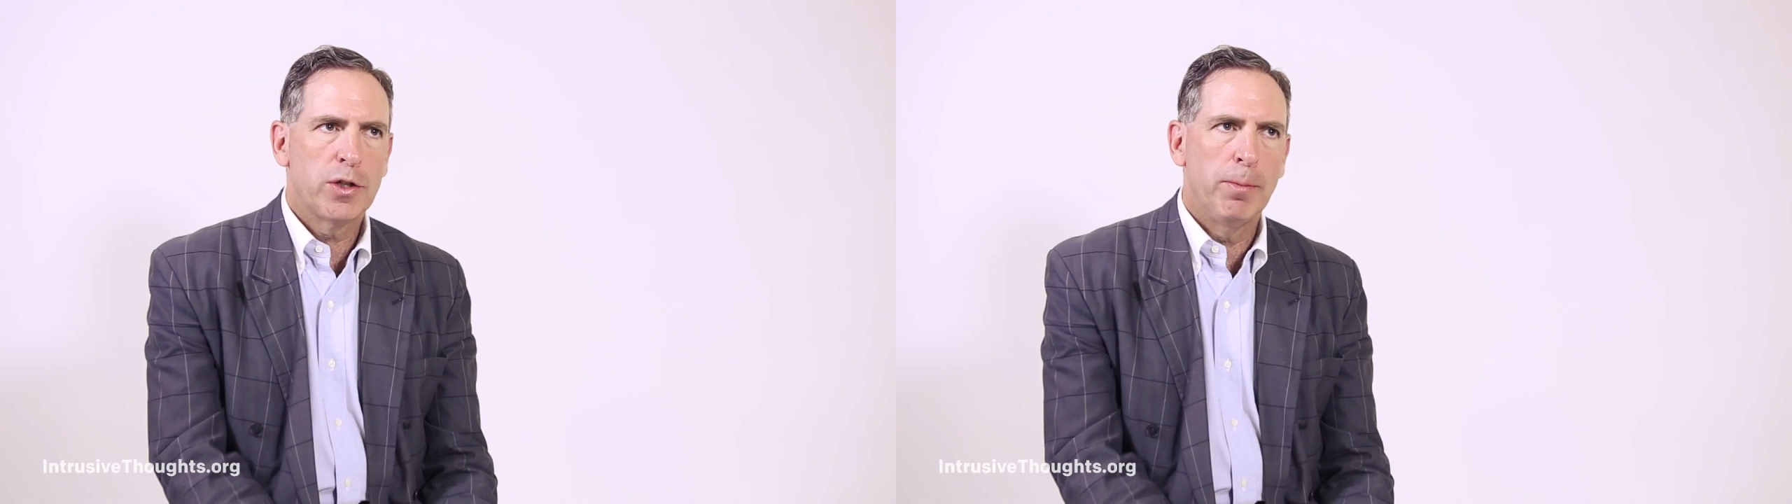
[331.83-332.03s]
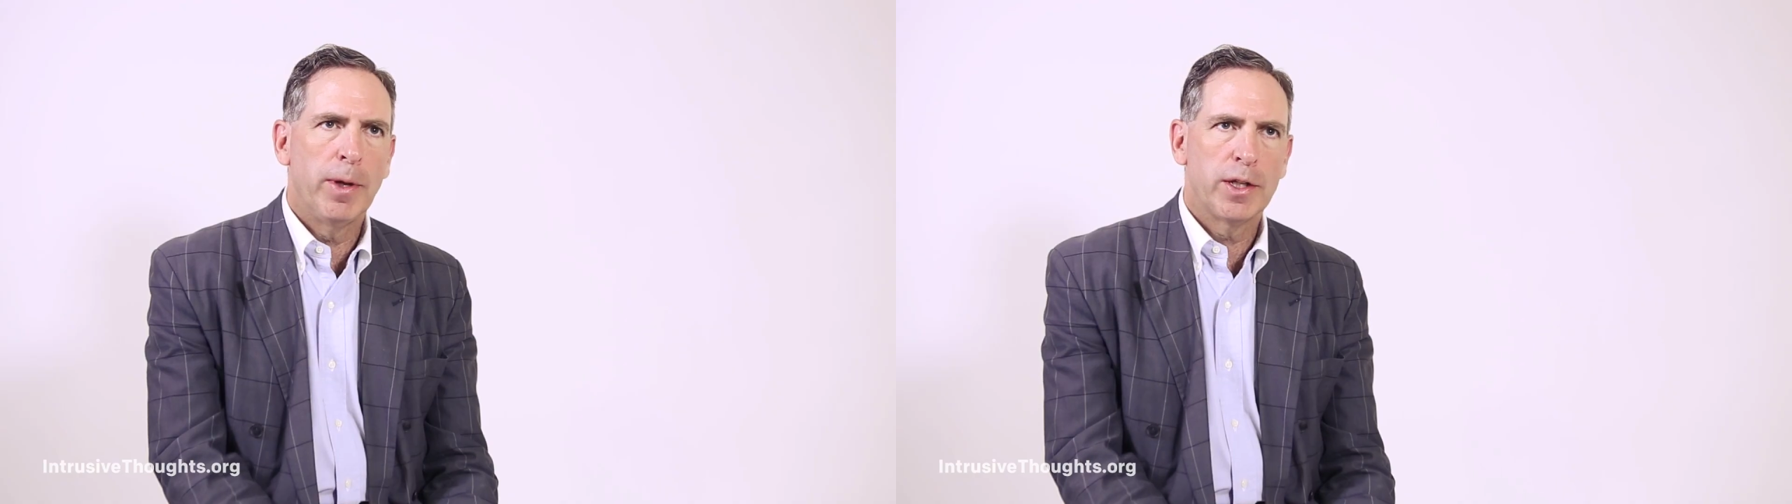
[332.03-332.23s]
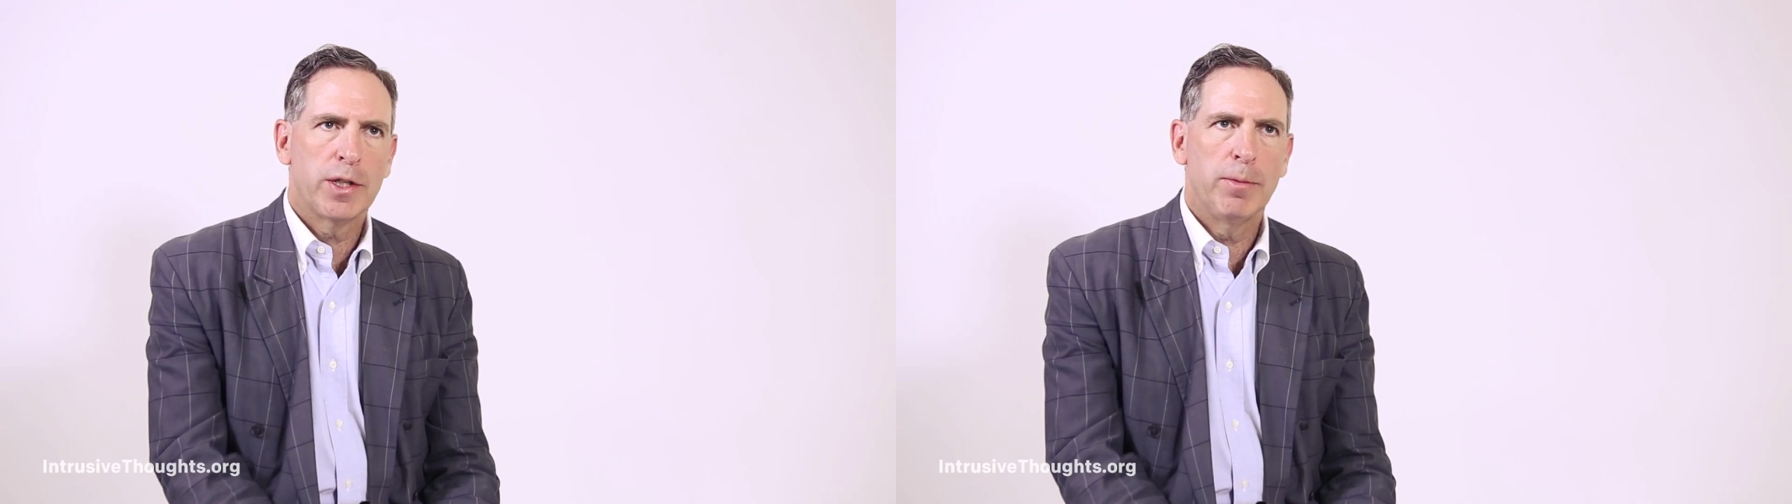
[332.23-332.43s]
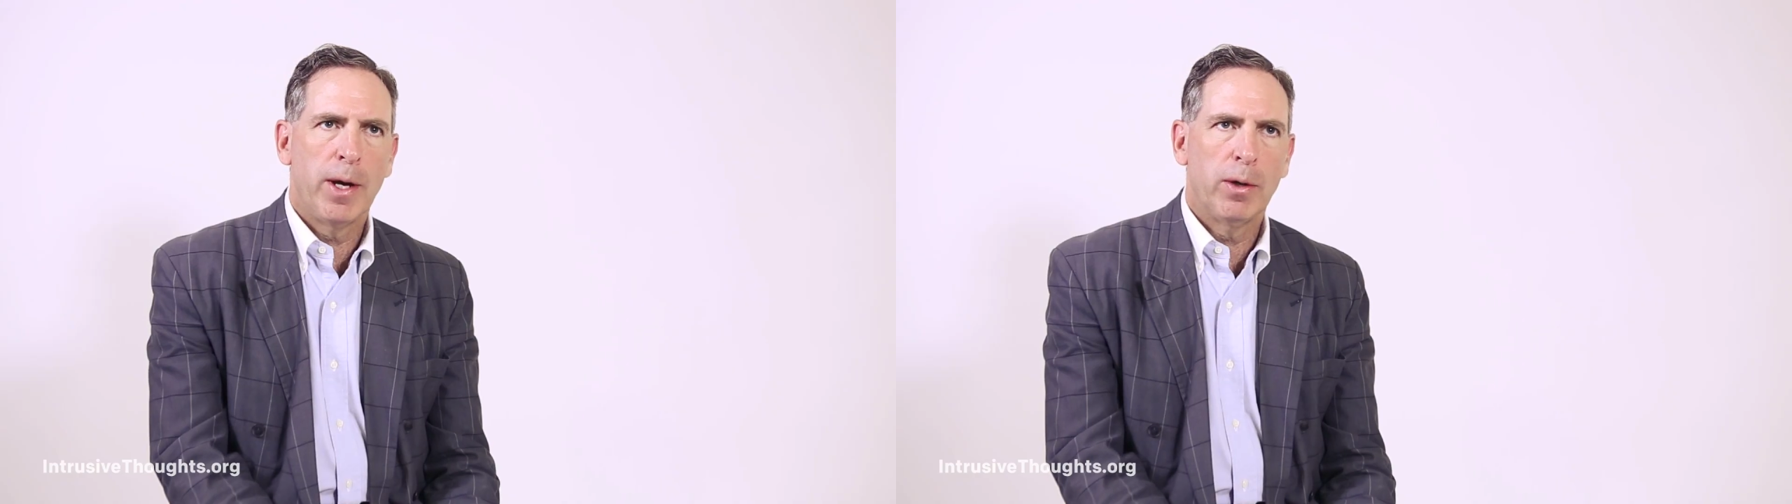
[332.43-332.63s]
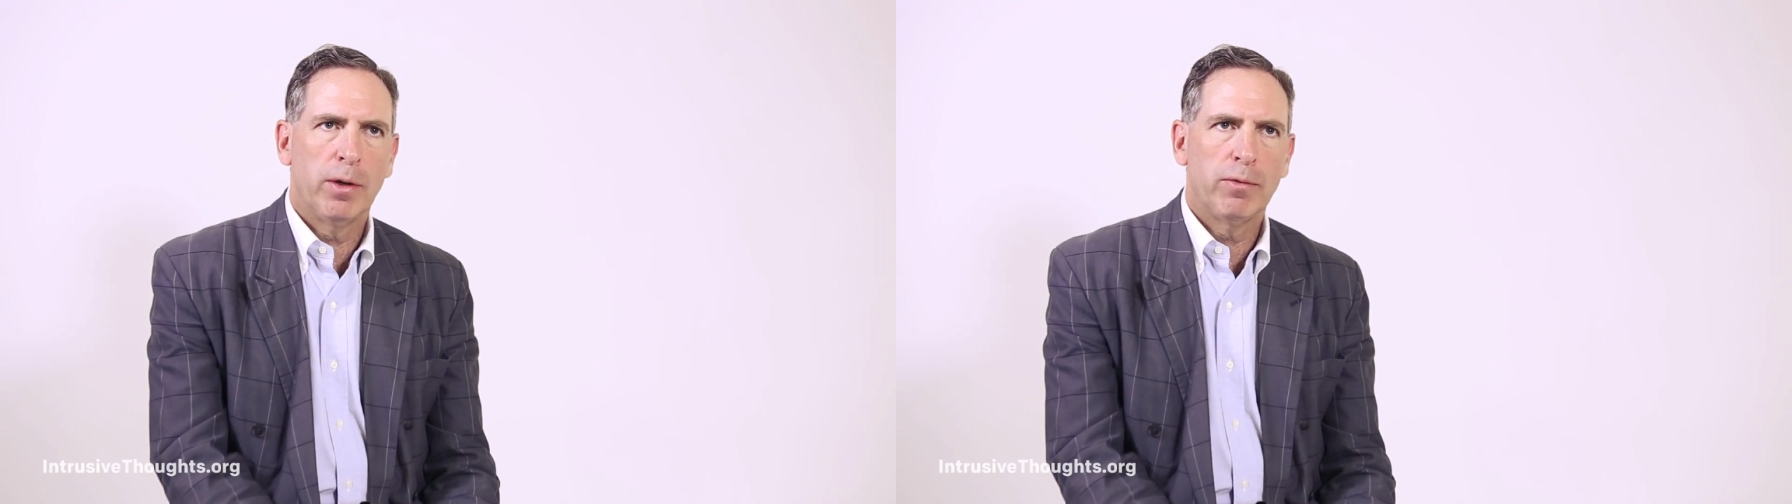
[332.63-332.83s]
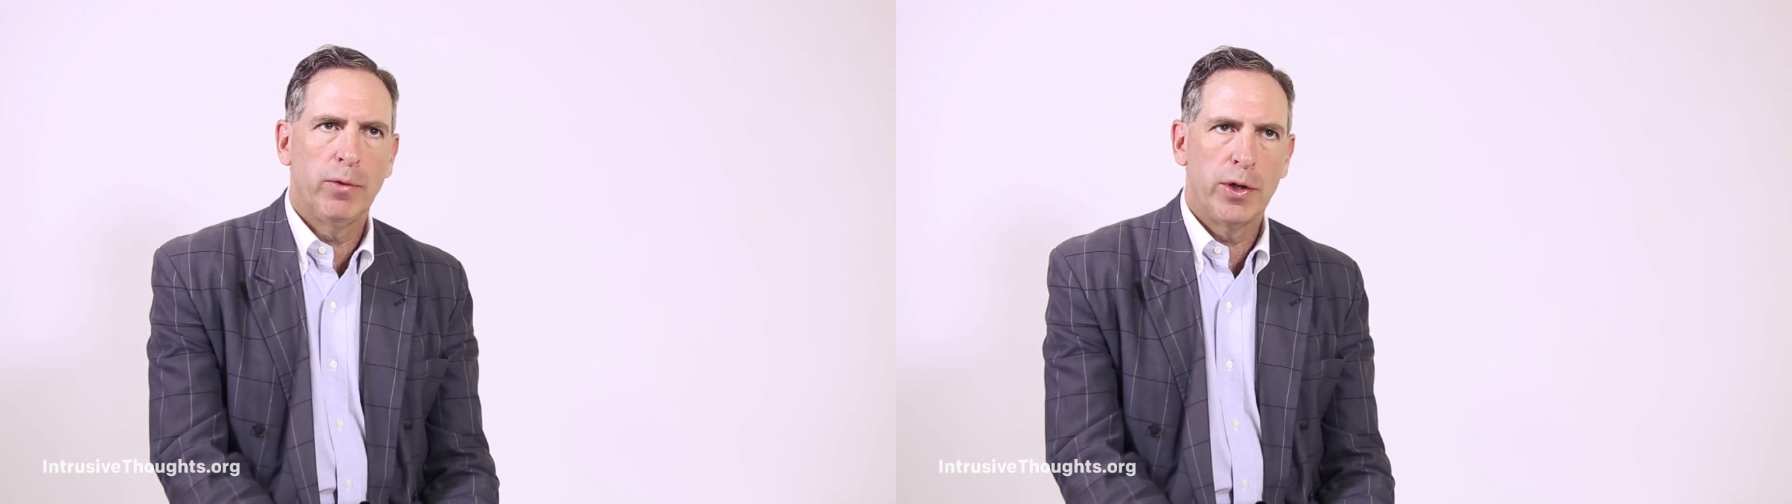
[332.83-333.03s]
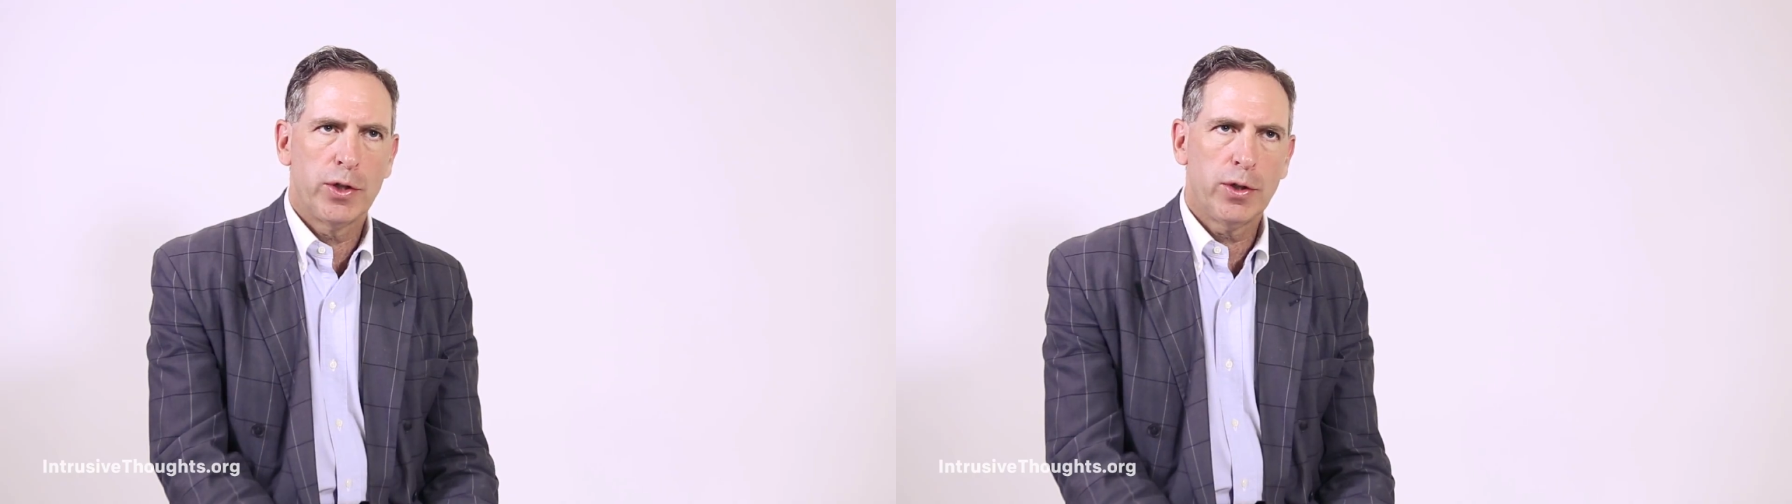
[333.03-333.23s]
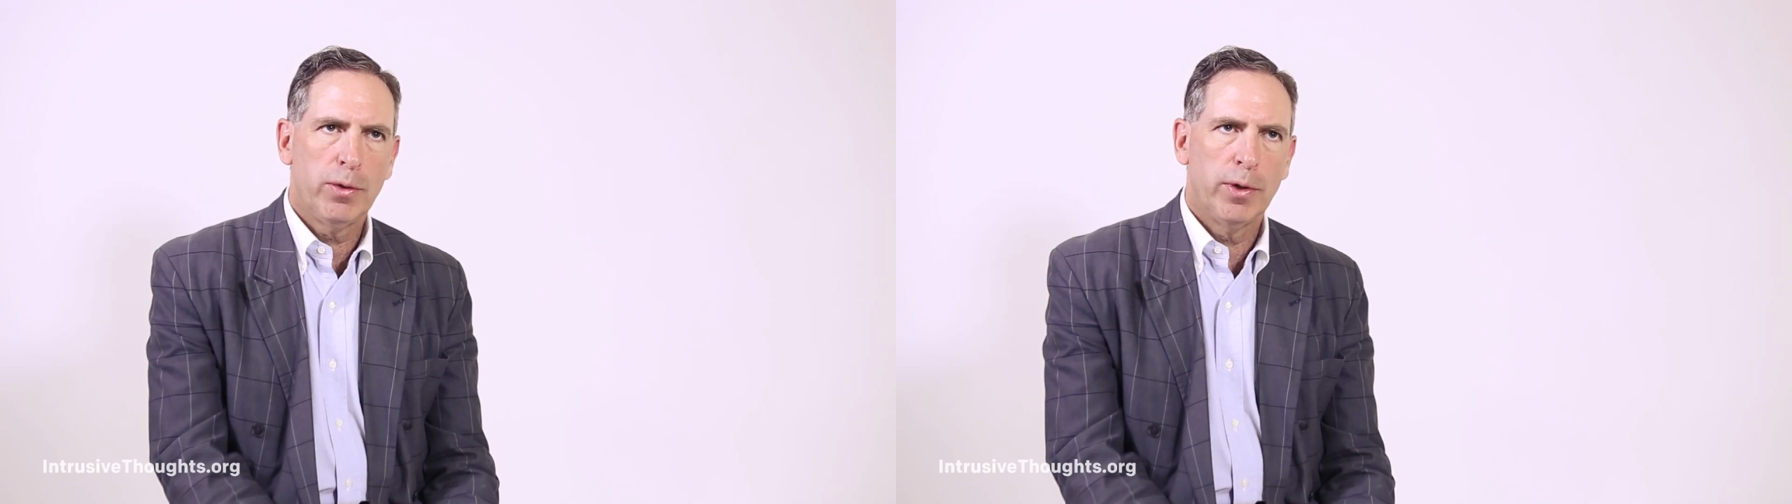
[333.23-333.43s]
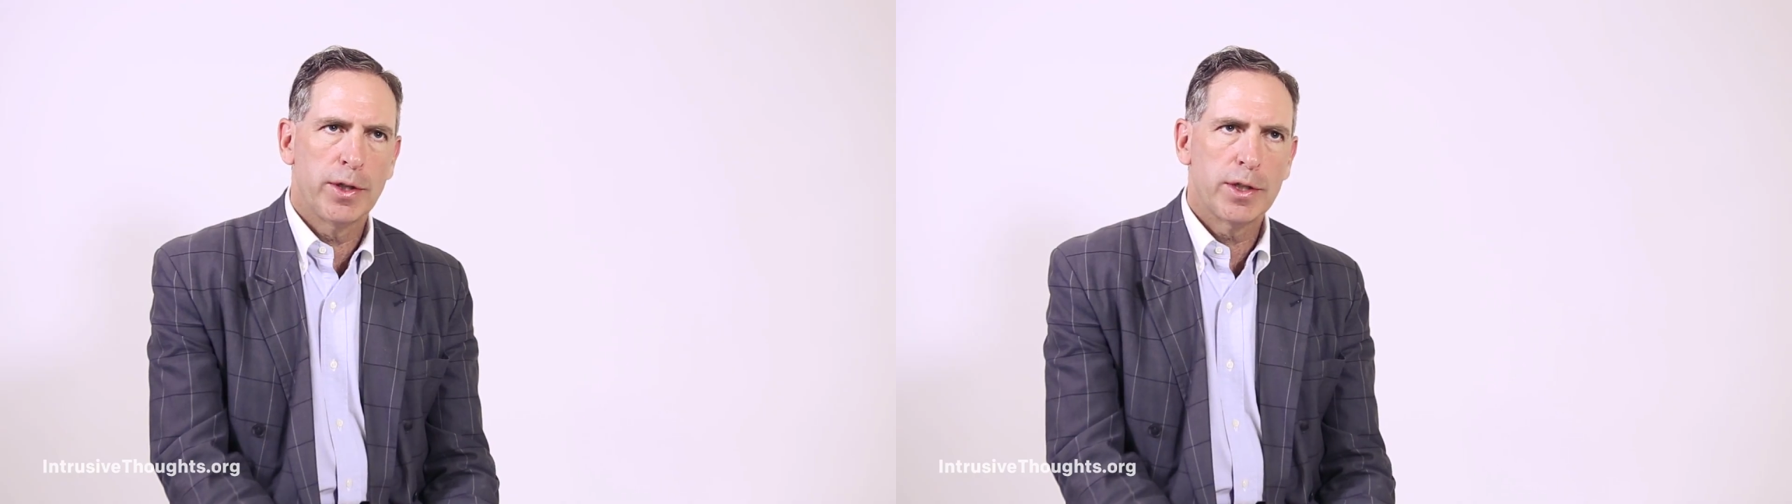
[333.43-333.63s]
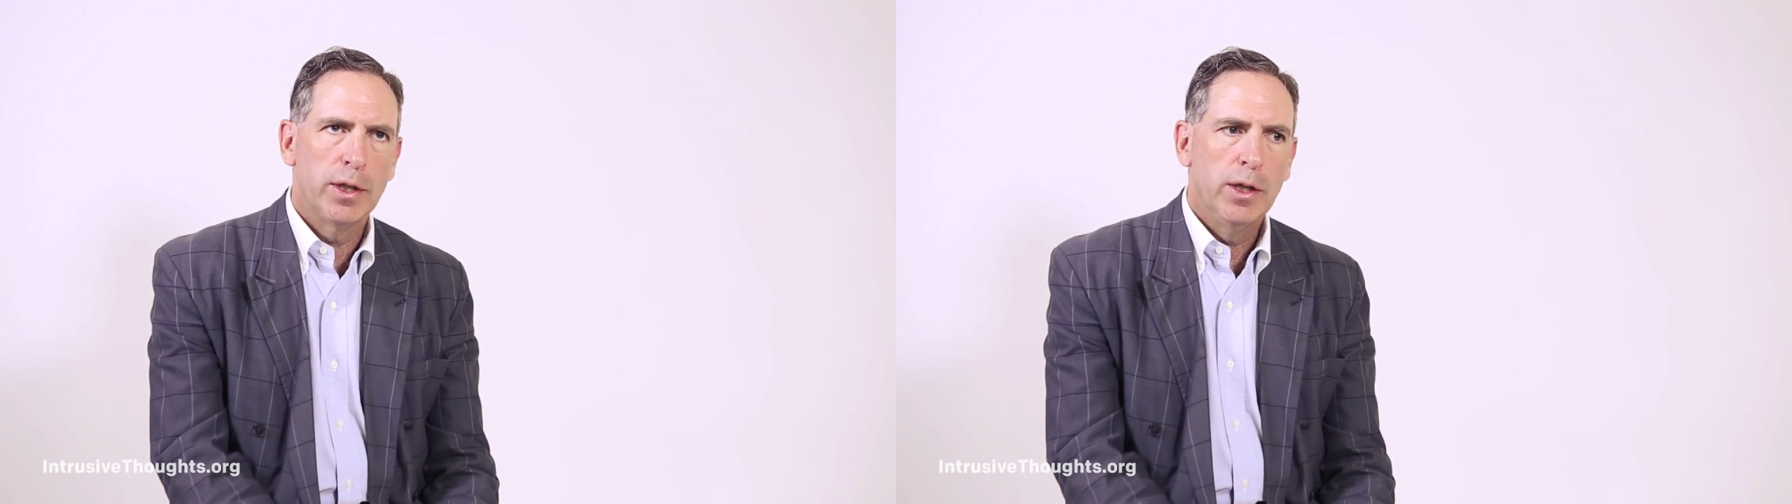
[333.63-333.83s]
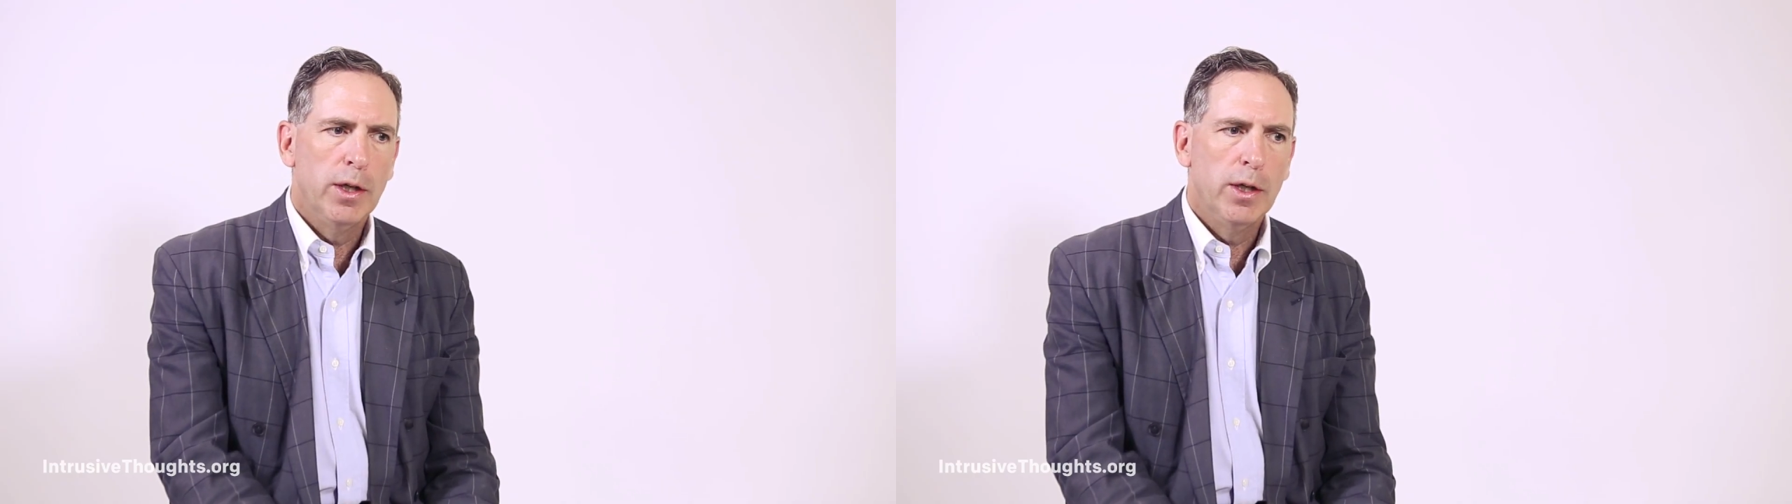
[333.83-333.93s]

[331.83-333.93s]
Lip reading: tremendous amount of reassurance